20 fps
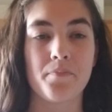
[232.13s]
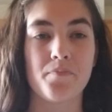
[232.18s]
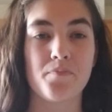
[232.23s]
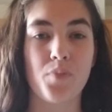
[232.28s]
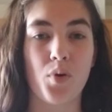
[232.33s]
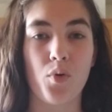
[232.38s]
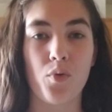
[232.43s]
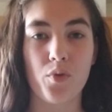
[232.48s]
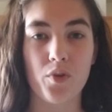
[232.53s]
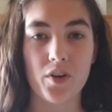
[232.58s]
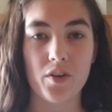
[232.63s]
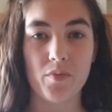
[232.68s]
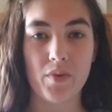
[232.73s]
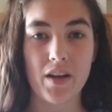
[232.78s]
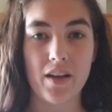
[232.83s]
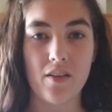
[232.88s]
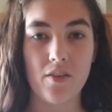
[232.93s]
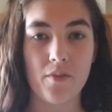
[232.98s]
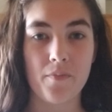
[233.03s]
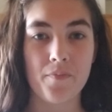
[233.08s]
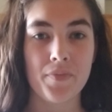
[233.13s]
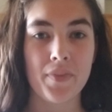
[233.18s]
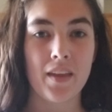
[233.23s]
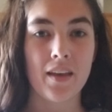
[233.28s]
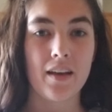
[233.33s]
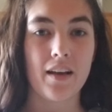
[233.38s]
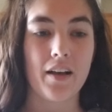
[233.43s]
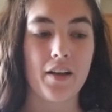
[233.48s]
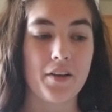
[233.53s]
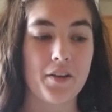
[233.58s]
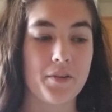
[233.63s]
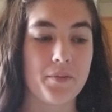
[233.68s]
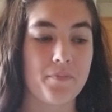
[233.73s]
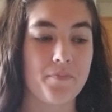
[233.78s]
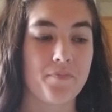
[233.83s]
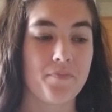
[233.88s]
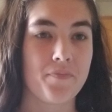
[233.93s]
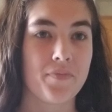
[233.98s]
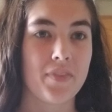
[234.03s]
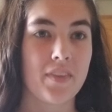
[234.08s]
pour well,
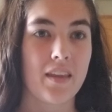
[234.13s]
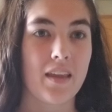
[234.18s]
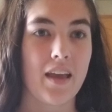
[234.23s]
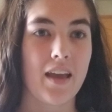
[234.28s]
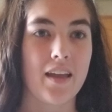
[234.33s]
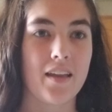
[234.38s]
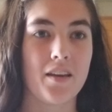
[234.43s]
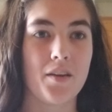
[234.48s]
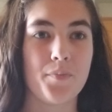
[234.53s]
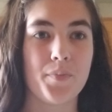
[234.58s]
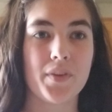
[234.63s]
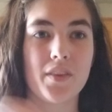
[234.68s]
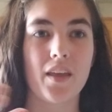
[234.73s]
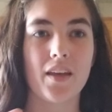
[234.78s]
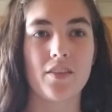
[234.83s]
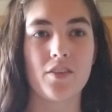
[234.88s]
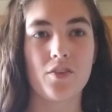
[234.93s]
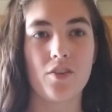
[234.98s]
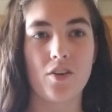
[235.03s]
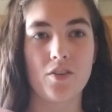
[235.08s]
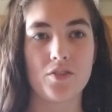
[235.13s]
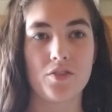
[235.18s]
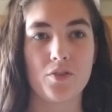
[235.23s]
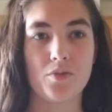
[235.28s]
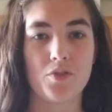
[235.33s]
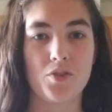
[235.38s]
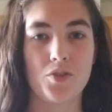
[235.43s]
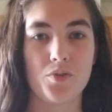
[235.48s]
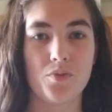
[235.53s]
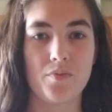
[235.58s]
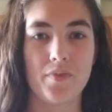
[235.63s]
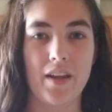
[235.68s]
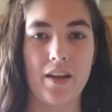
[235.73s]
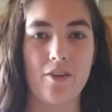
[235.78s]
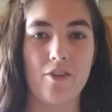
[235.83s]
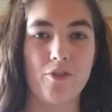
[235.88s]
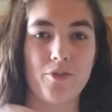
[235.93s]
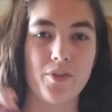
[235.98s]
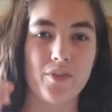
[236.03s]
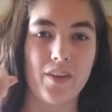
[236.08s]
but like they're also too
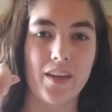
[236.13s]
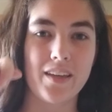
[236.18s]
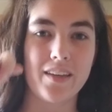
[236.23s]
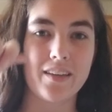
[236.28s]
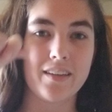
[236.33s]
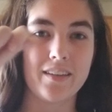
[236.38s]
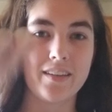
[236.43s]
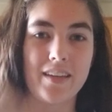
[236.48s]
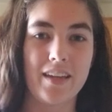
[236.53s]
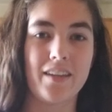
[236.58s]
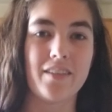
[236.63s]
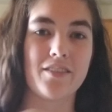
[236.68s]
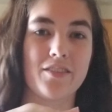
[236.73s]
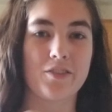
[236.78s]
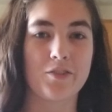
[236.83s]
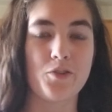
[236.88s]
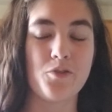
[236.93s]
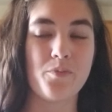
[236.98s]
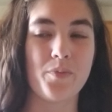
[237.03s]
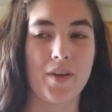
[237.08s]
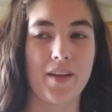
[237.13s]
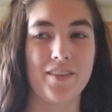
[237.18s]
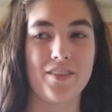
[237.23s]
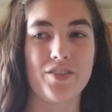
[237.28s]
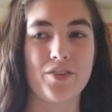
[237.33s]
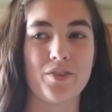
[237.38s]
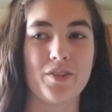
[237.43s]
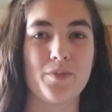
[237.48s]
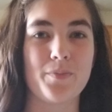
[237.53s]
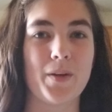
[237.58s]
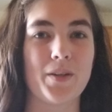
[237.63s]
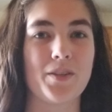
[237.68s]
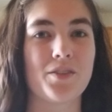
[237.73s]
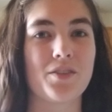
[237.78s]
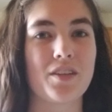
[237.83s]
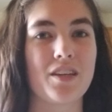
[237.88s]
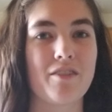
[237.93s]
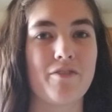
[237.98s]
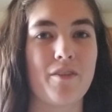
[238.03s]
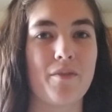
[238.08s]
narrow to like get a scoop in. So
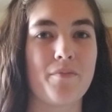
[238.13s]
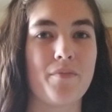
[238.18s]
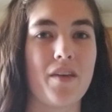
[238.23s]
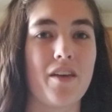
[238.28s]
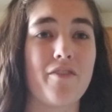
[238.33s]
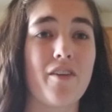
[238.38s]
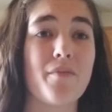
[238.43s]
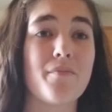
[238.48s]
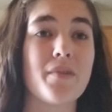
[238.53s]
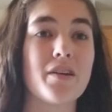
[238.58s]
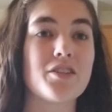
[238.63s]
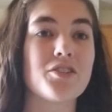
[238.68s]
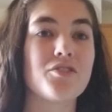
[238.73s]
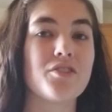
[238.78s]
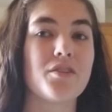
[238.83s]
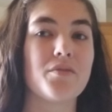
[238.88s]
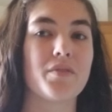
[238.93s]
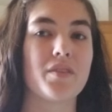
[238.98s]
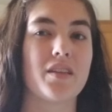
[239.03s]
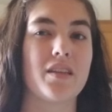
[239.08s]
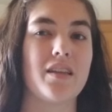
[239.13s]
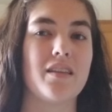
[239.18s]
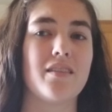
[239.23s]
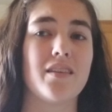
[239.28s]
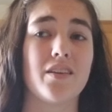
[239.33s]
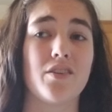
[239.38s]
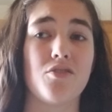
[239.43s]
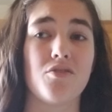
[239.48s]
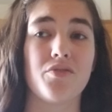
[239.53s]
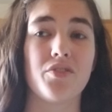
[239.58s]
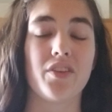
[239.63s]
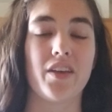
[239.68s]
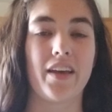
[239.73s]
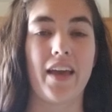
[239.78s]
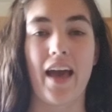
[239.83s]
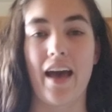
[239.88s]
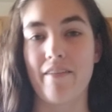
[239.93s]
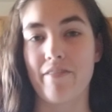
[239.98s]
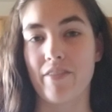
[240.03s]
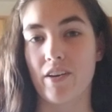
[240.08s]
especially if I'm measuring with anything over like
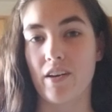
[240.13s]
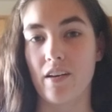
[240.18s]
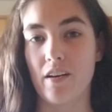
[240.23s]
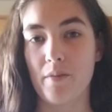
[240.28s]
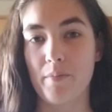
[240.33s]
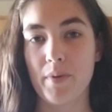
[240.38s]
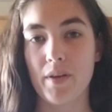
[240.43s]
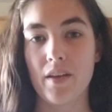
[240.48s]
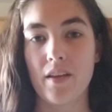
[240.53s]
half a cup,